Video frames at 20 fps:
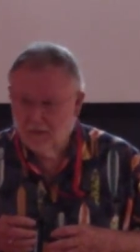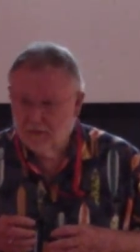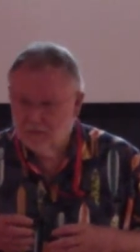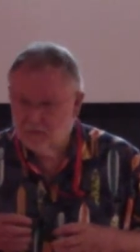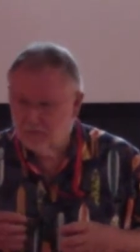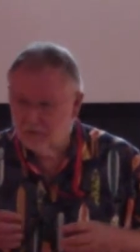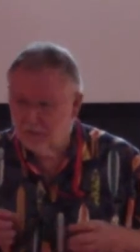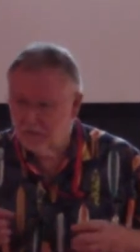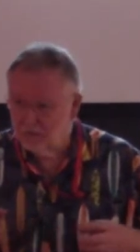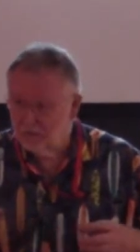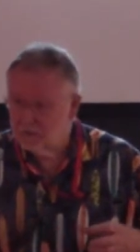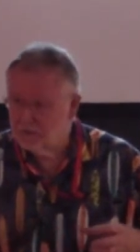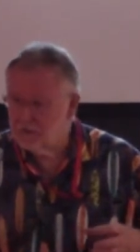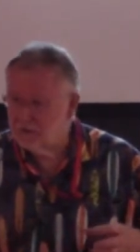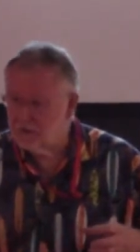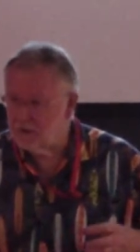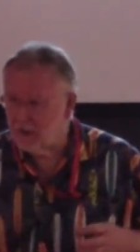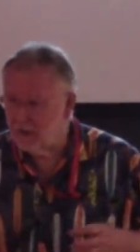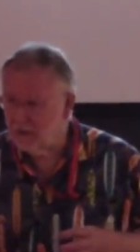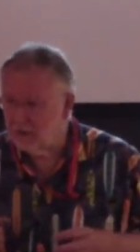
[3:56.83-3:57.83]
So here's the
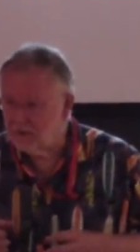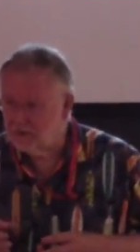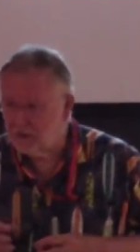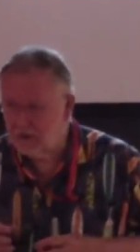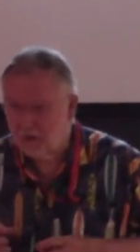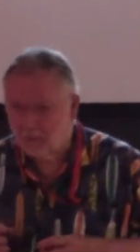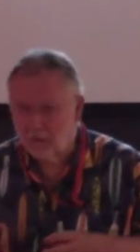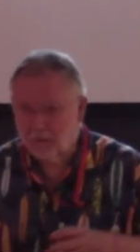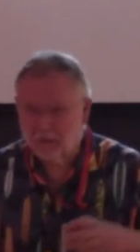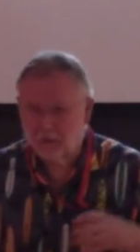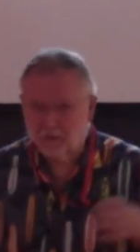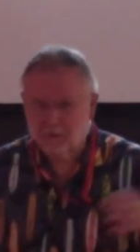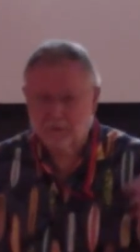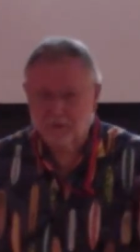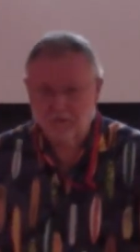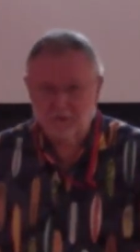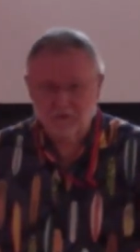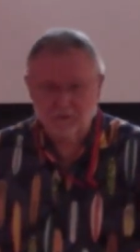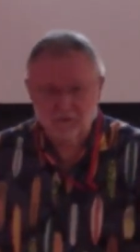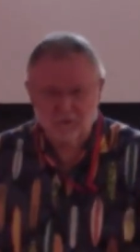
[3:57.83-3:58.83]
challenge. How wide
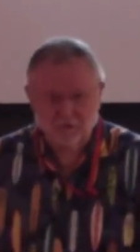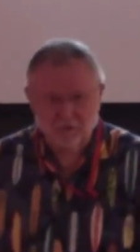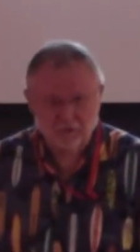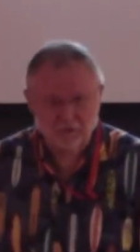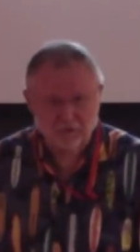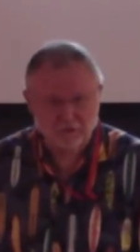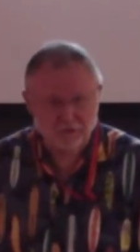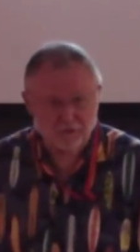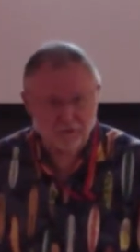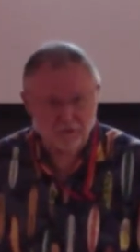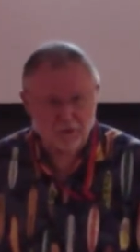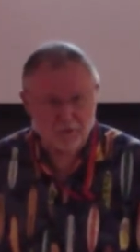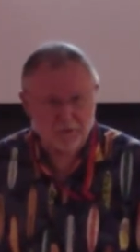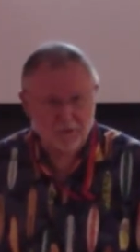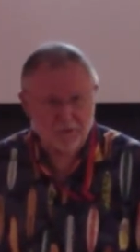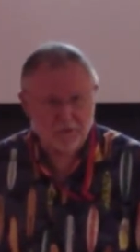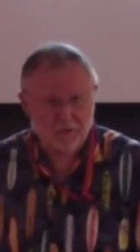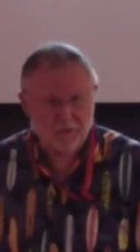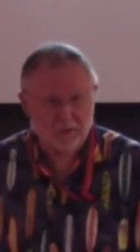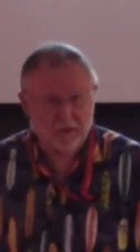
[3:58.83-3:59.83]
open should the
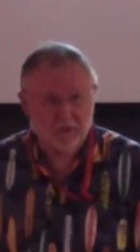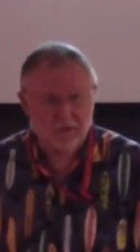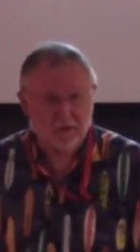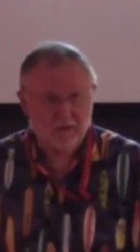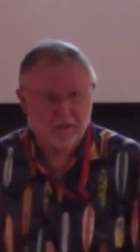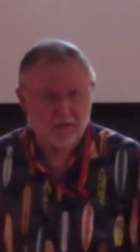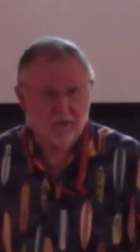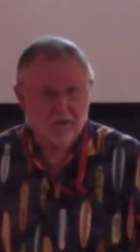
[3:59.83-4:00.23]
stomates be